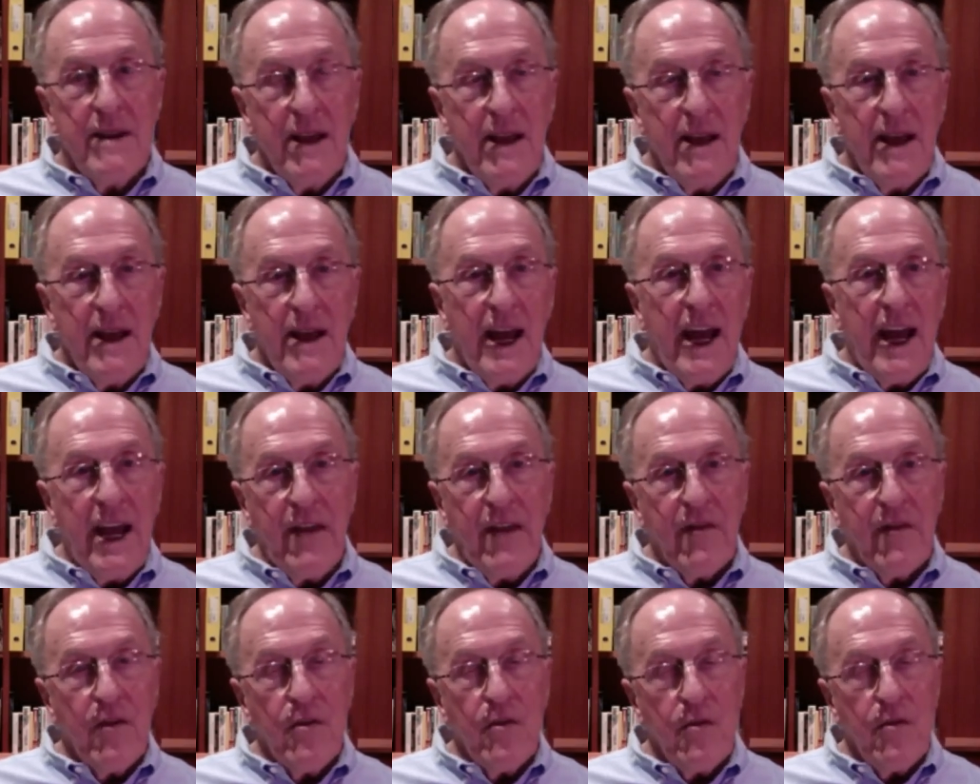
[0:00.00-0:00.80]
I
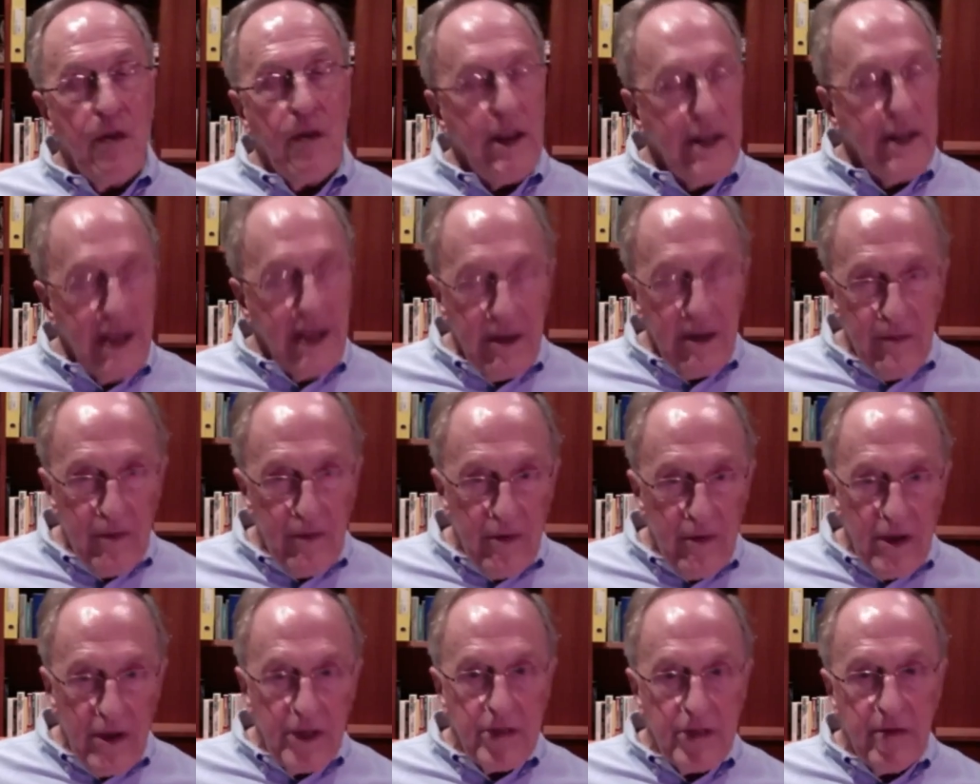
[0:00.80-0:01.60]
have great
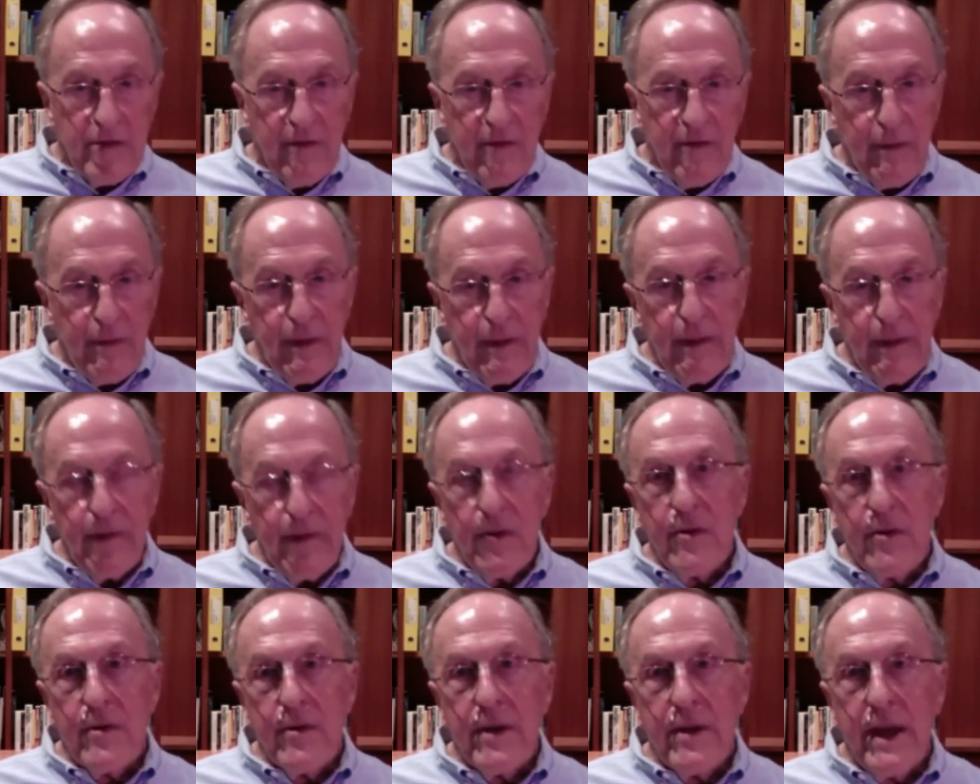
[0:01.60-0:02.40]
admiration for people
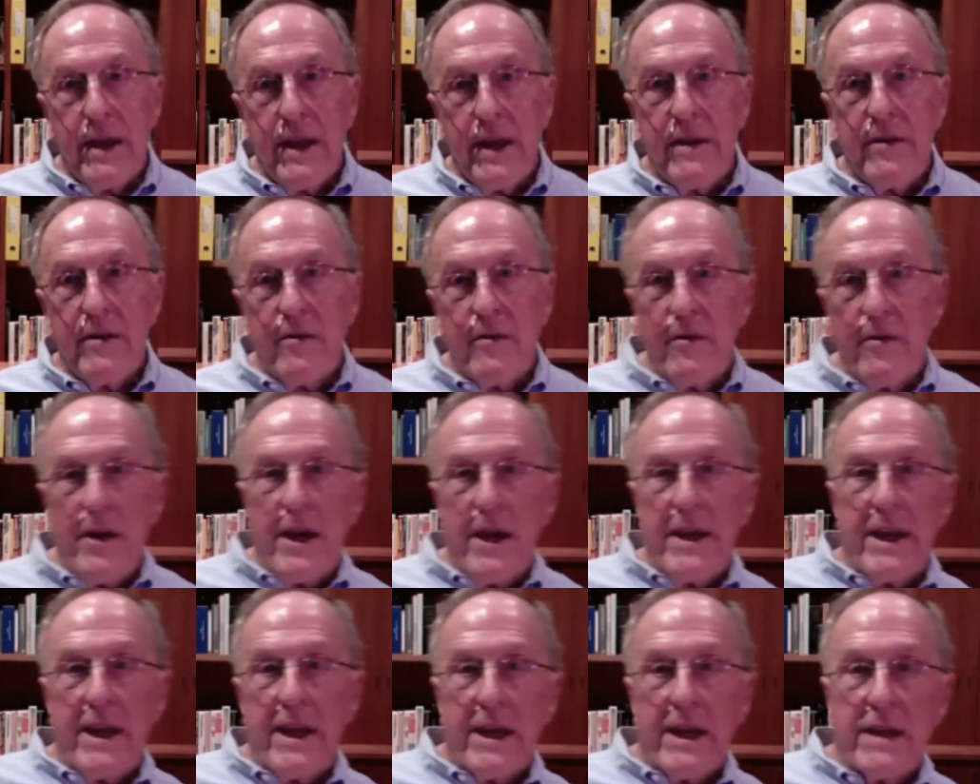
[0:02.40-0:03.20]
who can, and
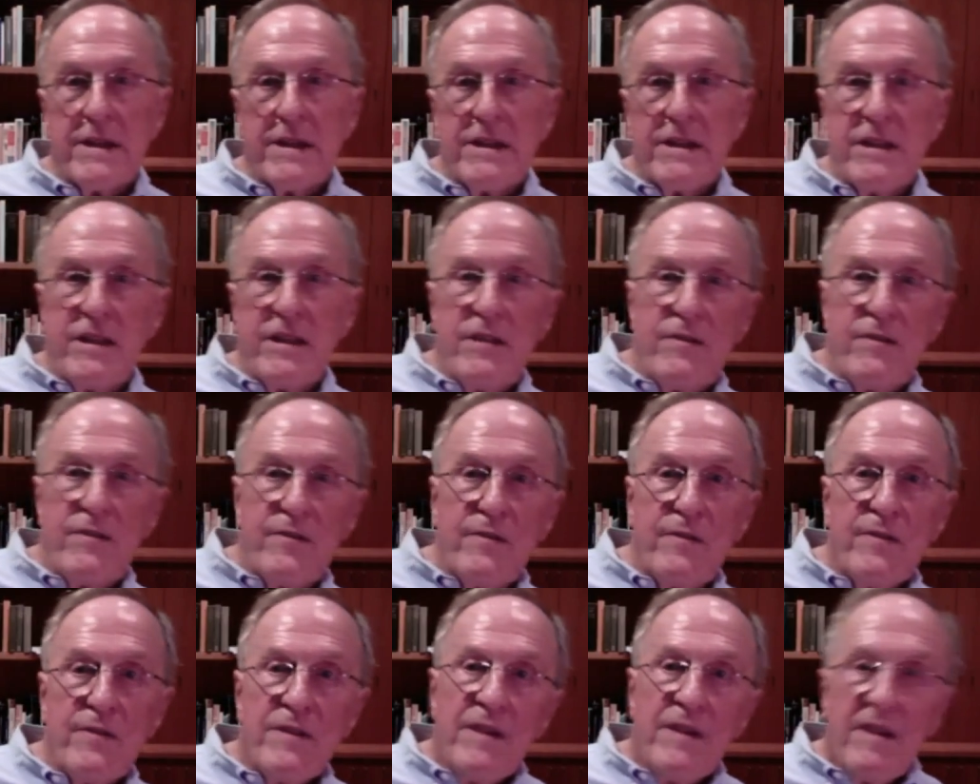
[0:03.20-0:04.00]
Ryan, I can see you
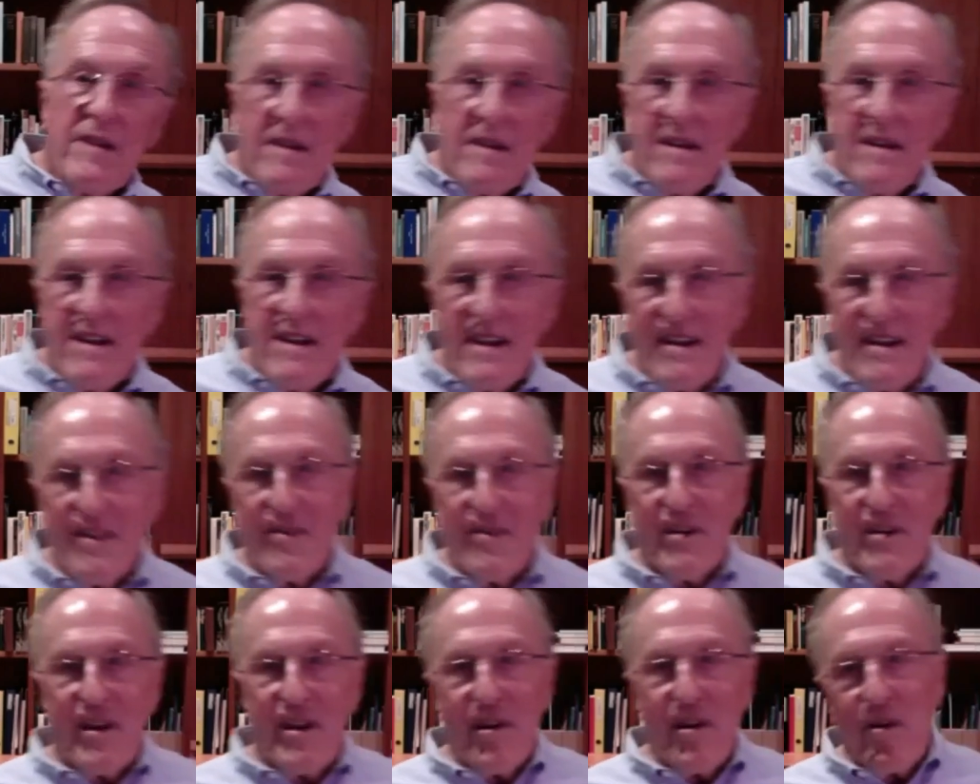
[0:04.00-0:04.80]
uh,
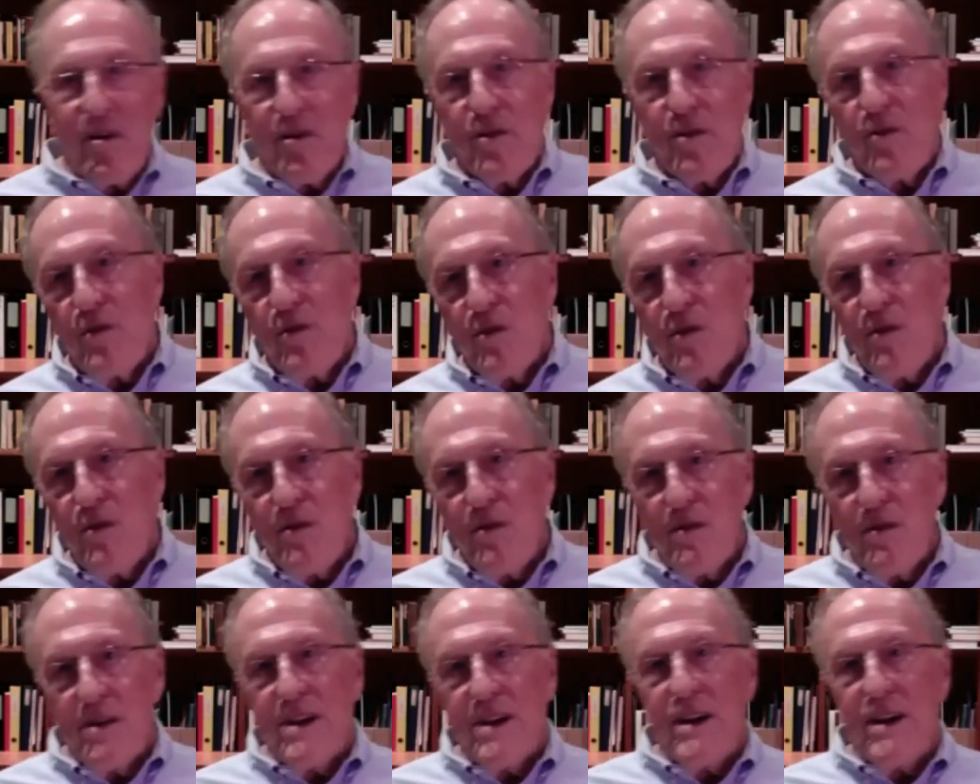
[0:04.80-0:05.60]
looking on or
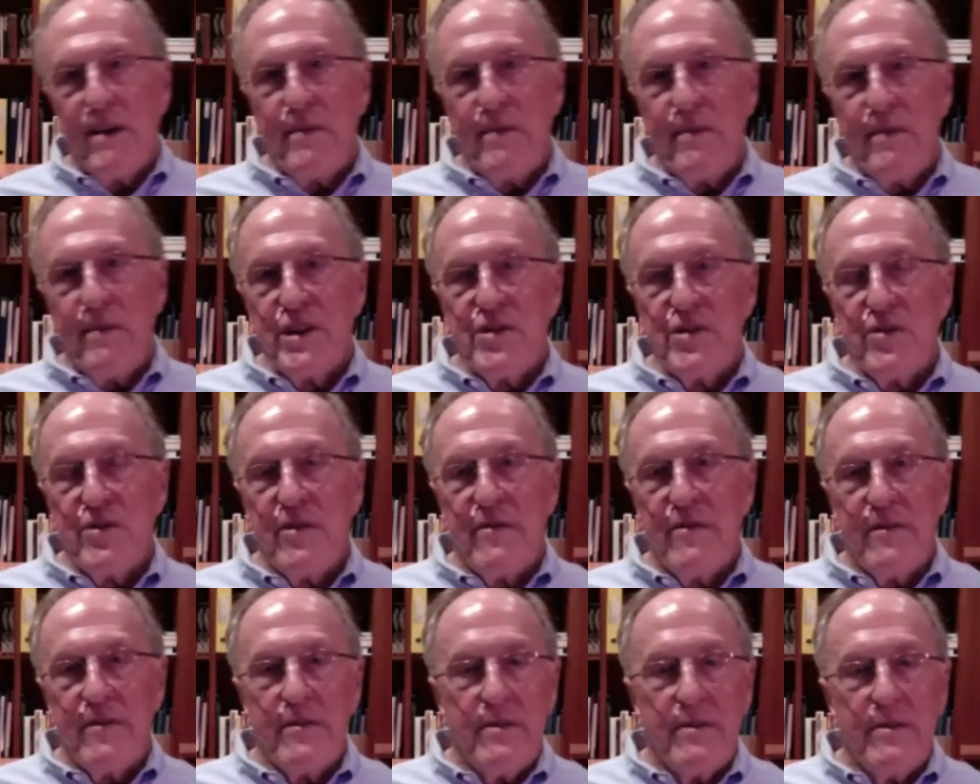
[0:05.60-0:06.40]
uh, a picture of
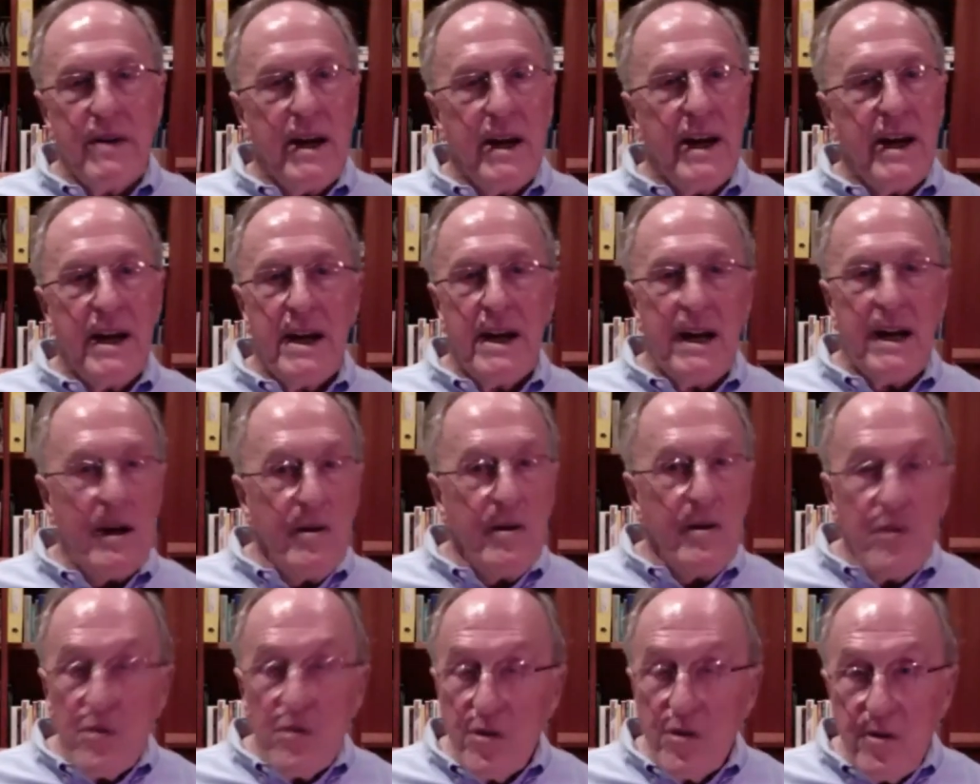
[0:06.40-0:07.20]
you. Uh, how
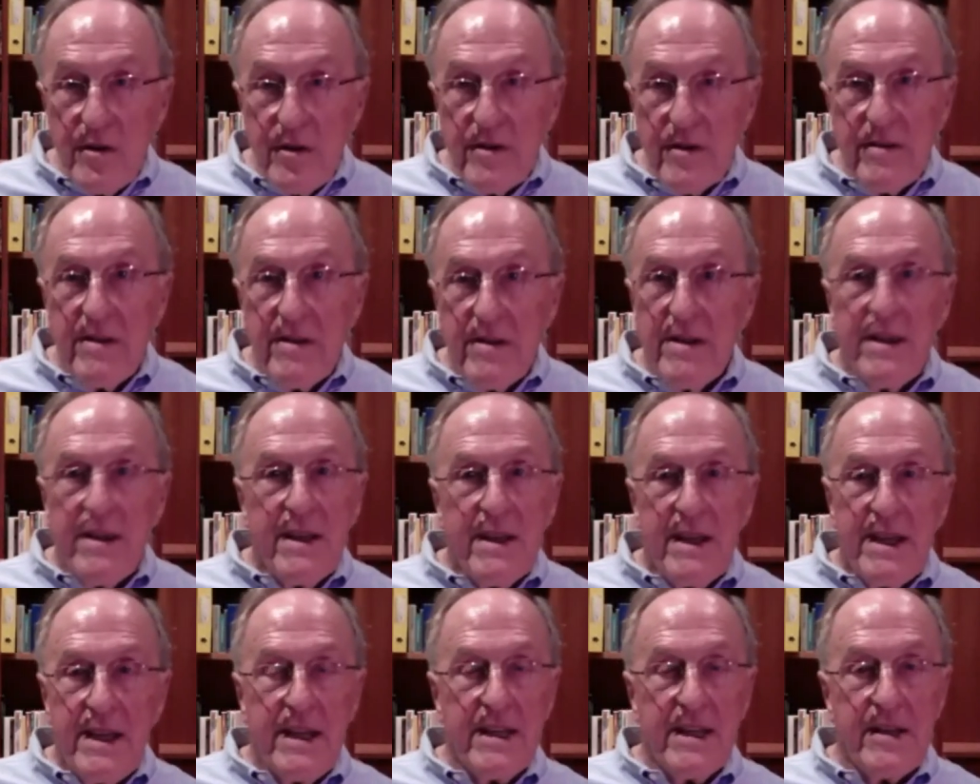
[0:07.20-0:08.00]
you do it
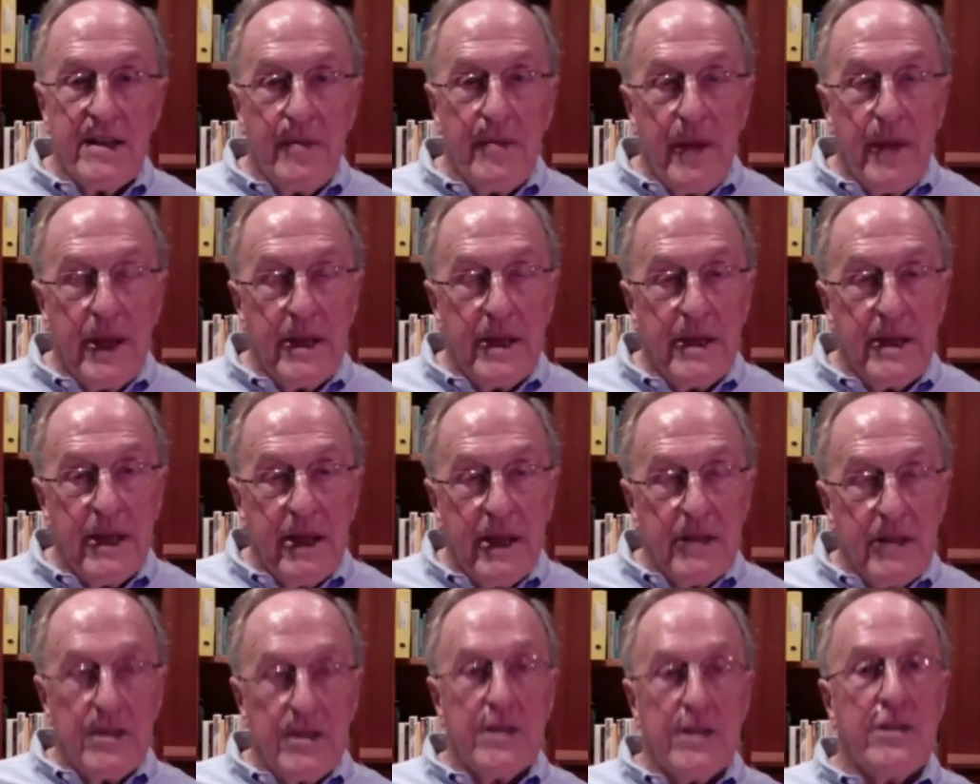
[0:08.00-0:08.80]
is amazing,
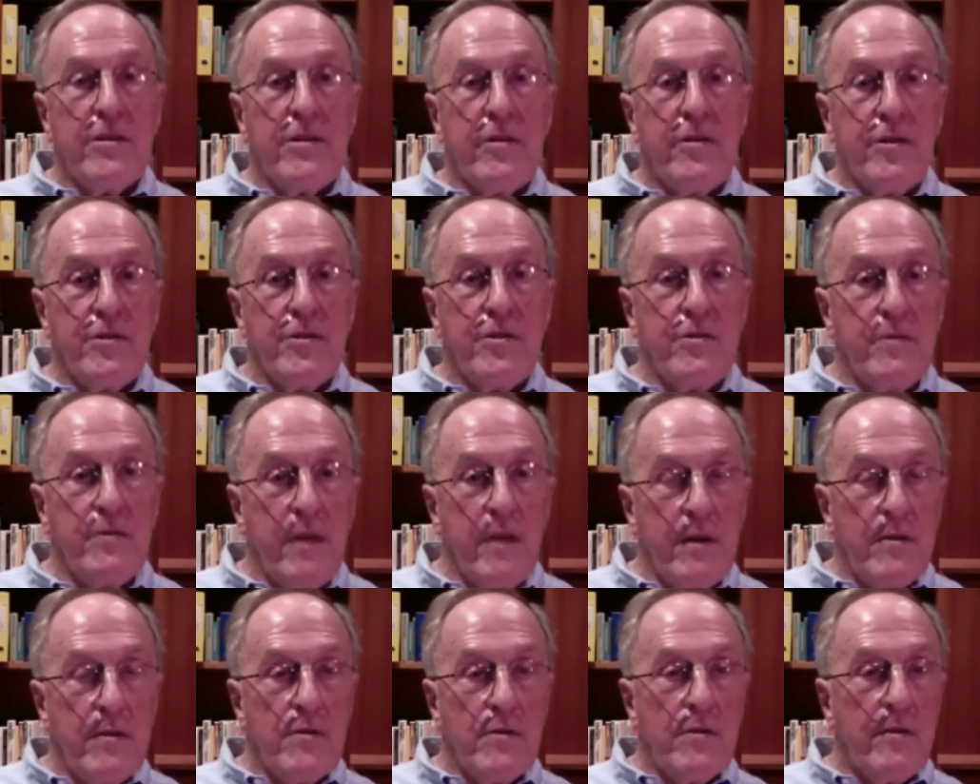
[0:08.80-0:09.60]
just so that you
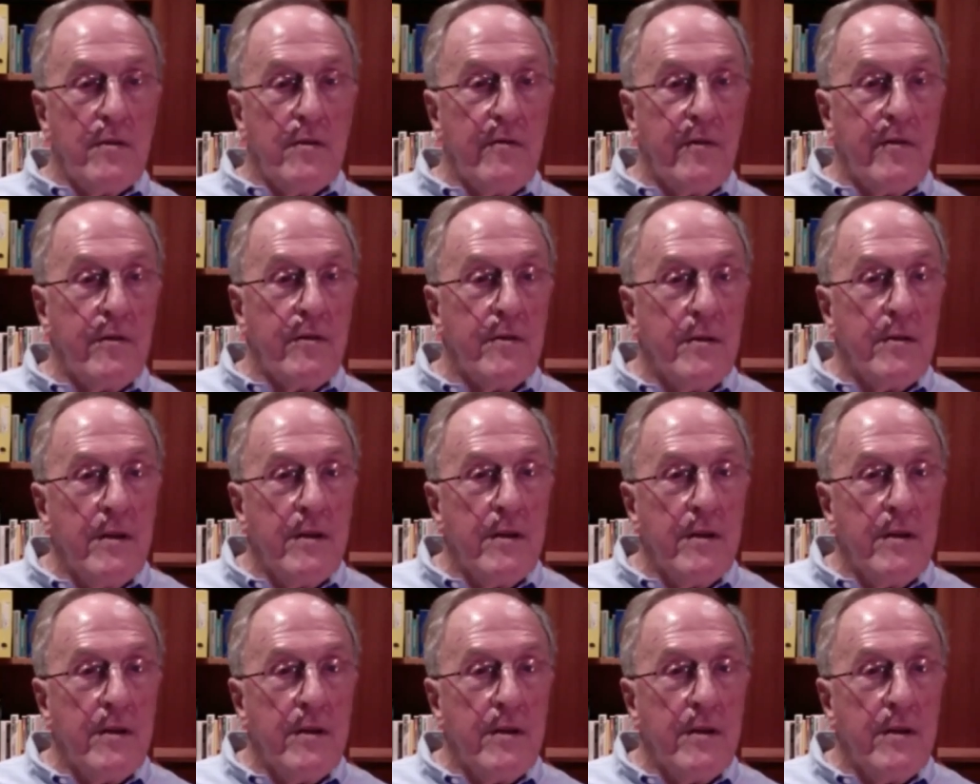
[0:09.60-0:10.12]
know, all of you.